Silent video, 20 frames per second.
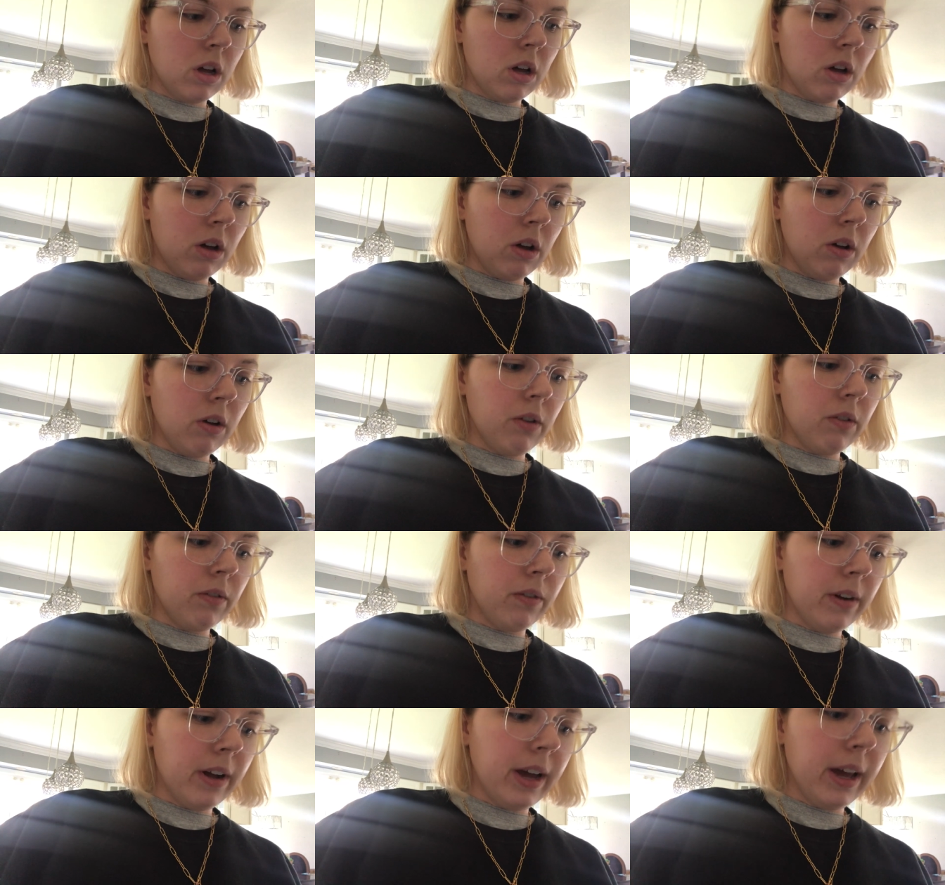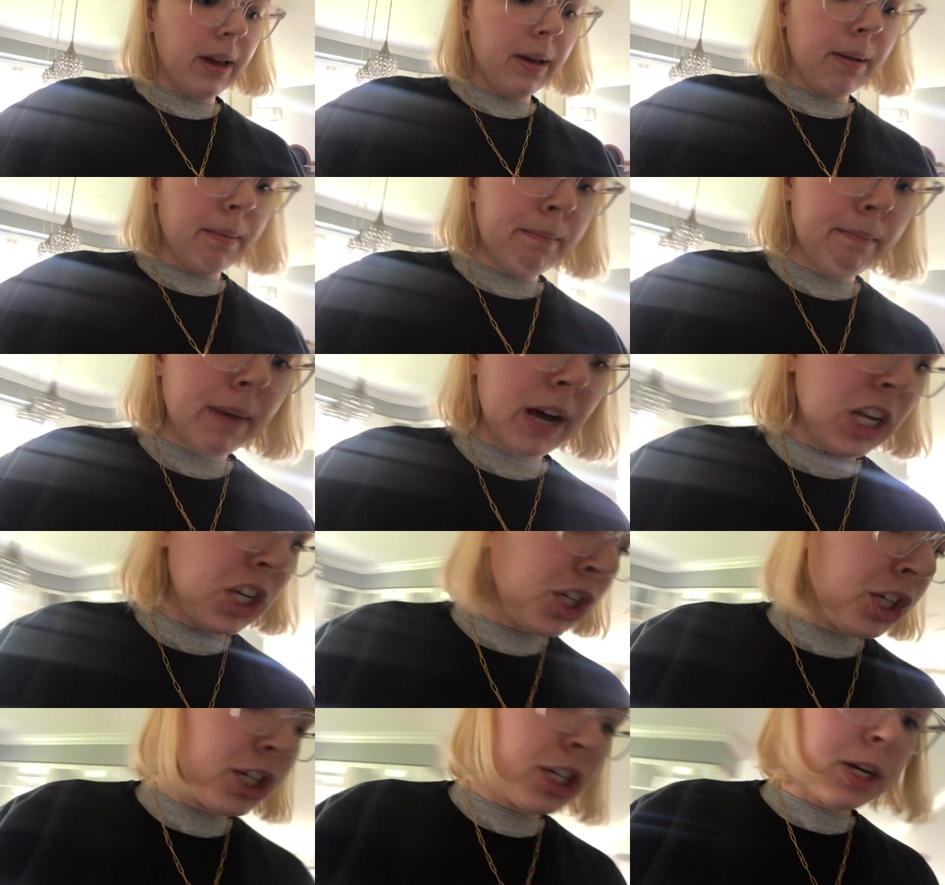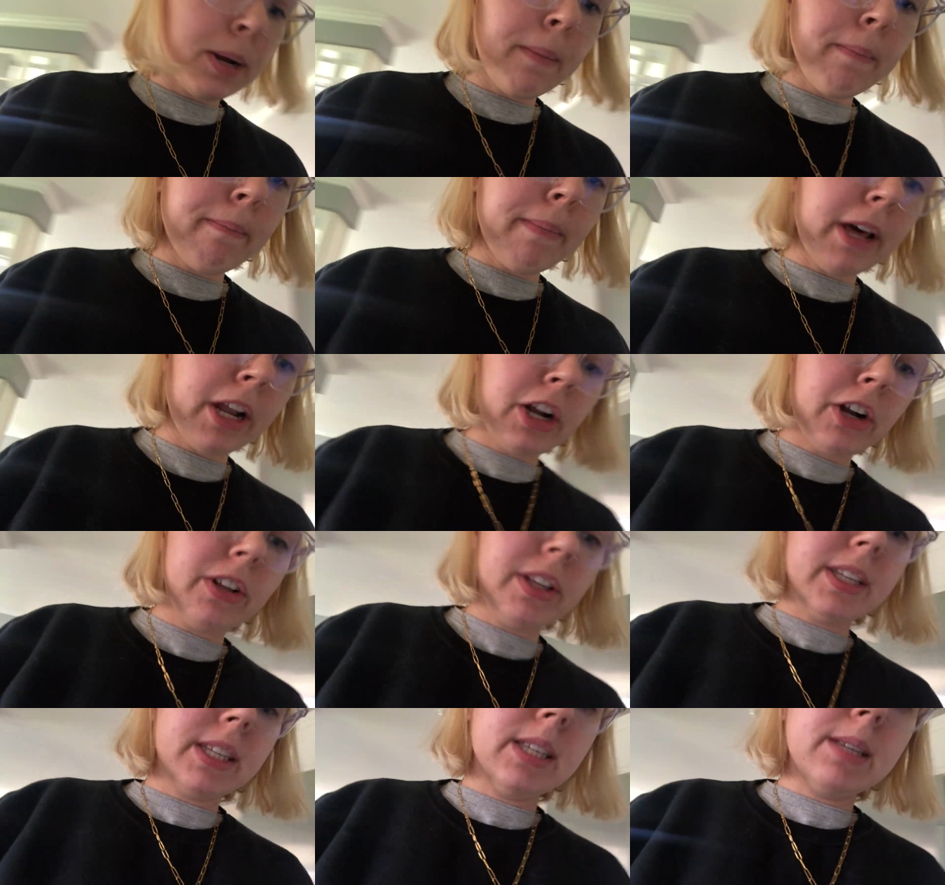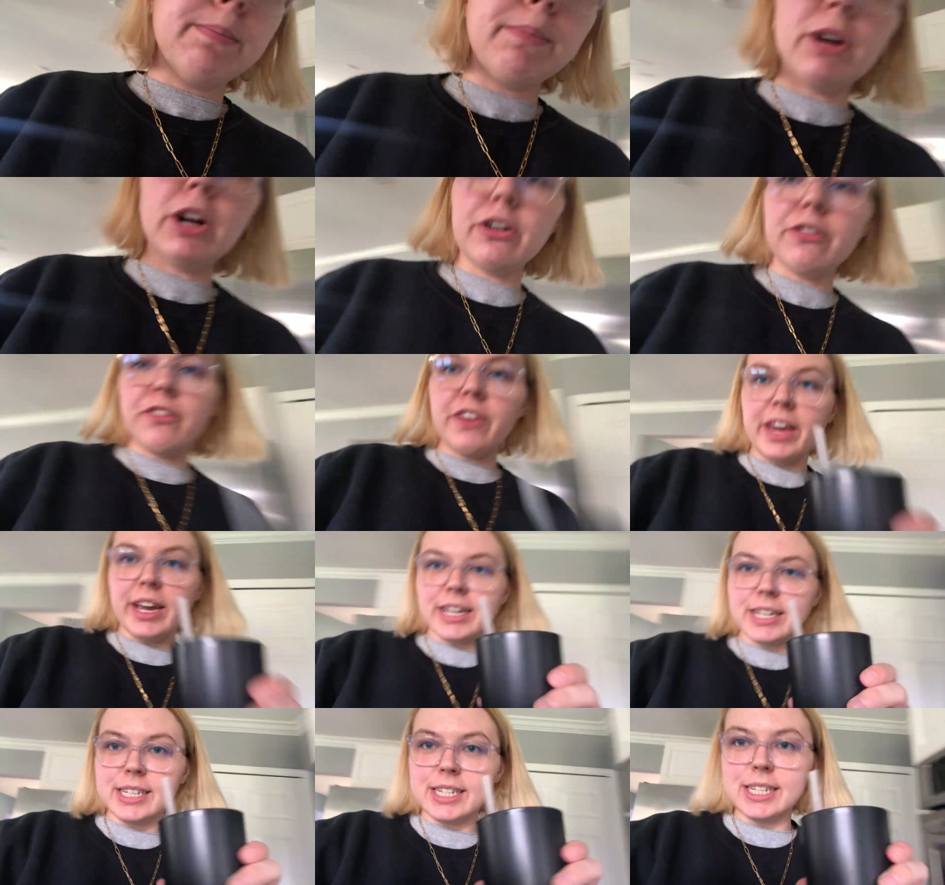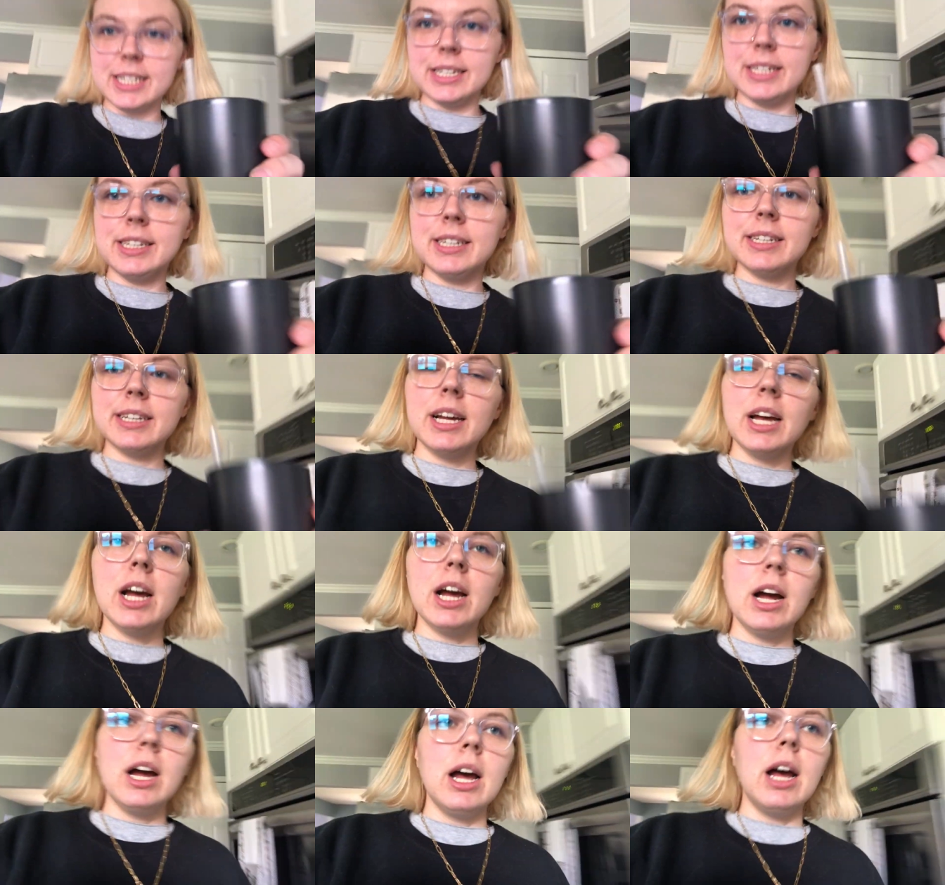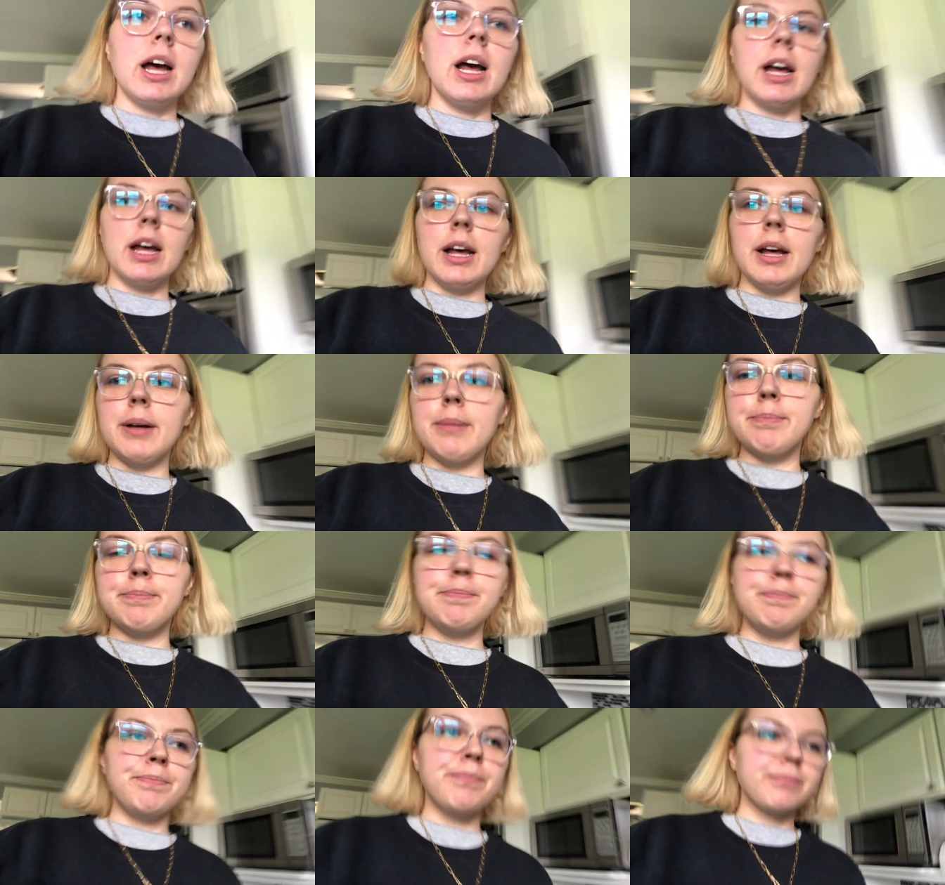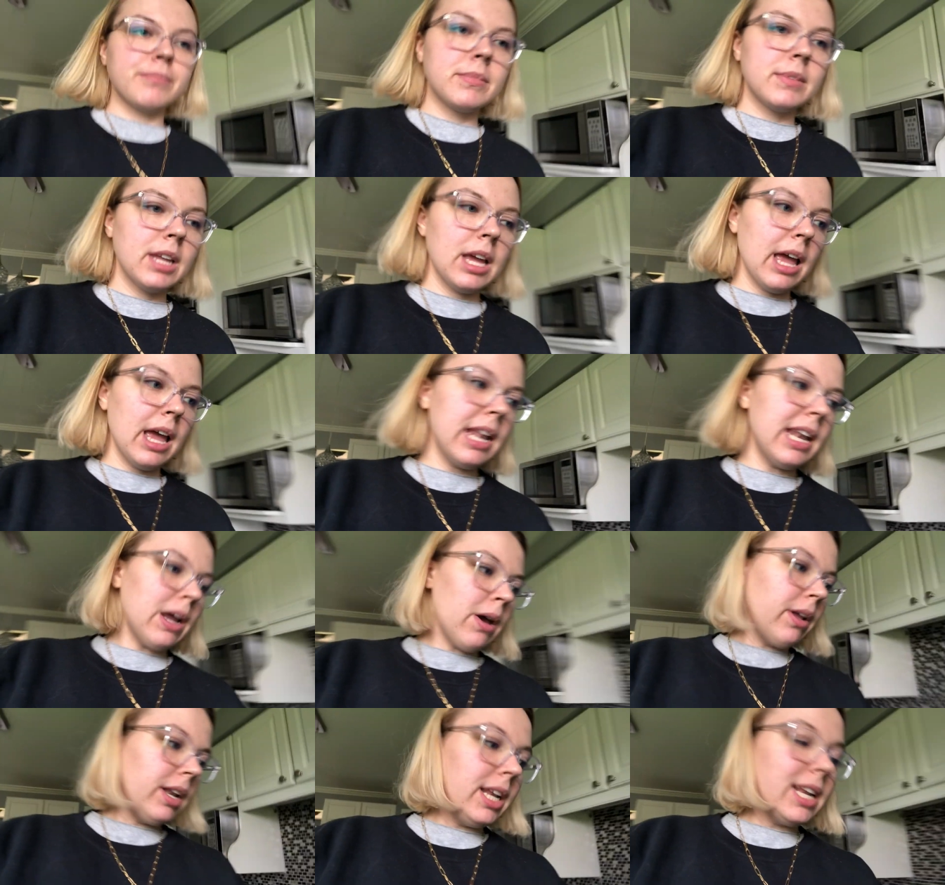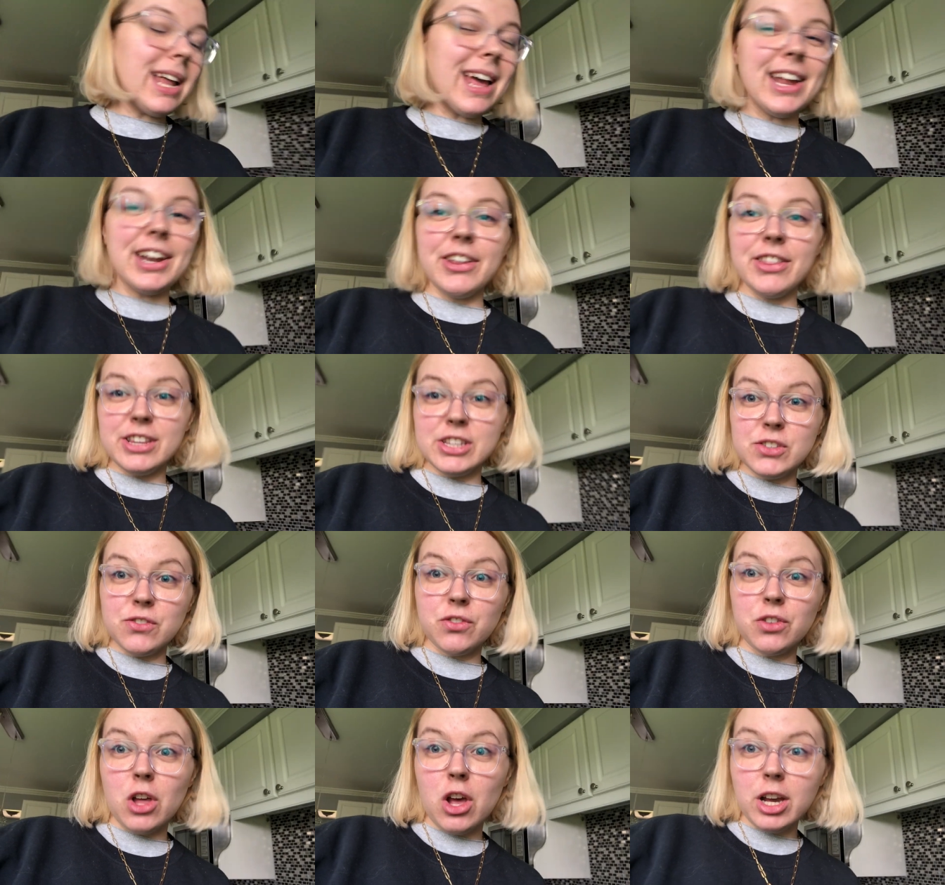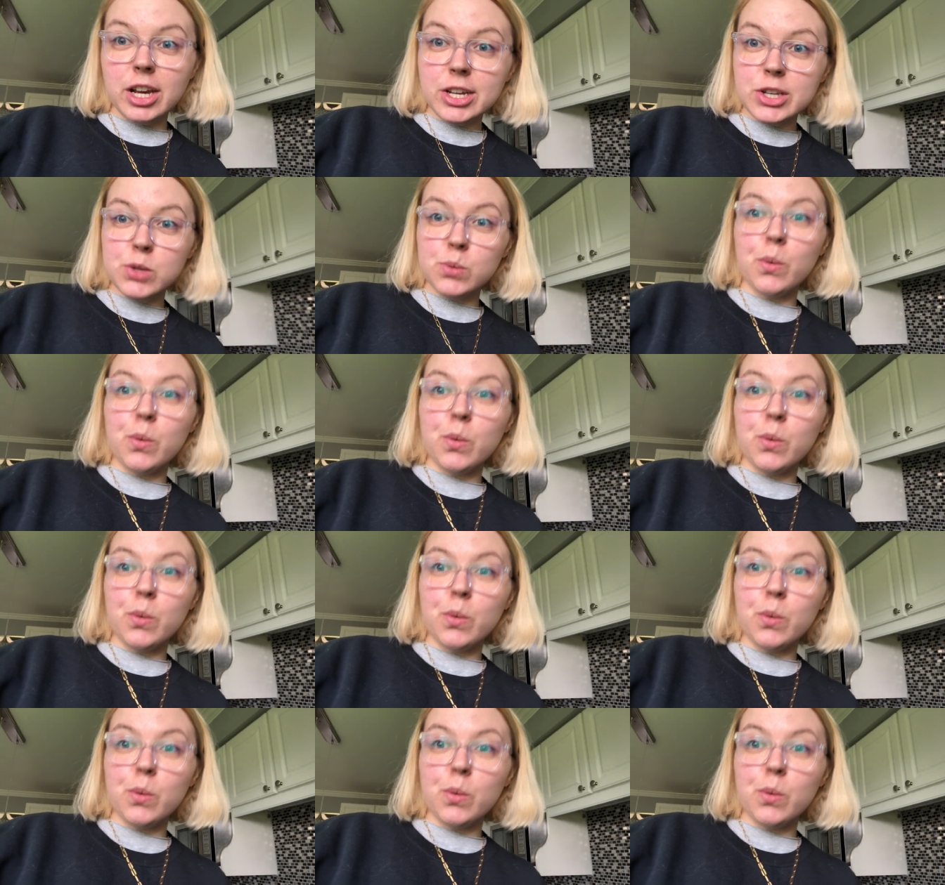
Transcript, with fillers: All right, much better. This is perfect. Now I need to edit this vlog as